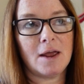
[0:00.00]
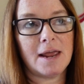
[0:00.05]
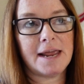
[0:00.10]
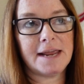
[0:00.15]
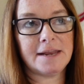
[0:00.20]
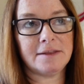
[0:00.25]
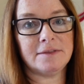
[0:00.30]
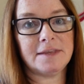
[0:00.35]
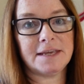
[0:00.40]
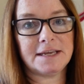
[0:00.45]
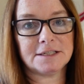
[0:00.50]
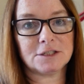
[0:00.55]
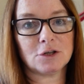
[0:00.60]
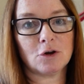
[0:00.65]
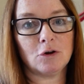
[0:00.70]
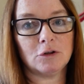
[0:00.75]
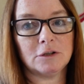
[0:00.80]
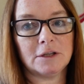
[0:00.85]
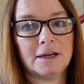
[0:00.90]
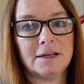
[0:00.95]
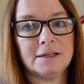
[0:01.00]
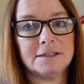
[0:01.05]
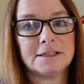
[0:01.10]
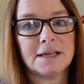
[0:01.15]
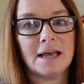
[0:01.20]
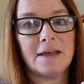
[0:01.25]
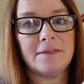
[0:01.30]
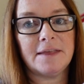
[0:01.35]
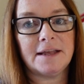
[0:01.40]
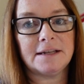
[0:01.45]
in these colours
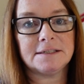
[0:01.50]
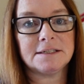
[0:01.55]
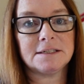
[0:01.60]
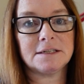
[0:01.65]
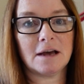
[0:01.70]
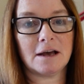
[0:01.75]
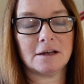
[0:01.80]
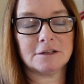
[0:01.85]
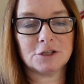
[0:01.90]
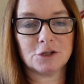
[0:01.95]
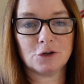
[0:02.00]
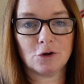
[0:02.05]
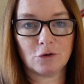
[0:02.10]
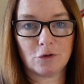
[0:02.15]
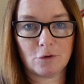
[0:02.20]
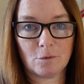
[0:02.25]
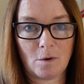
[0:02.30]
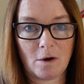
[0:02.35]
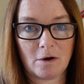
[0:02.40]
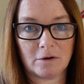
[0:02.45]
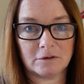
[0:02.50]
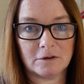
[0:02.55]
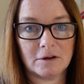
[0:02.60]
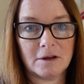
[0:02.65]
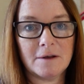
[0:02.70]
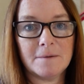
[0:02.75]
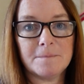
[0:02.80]
and then start another one,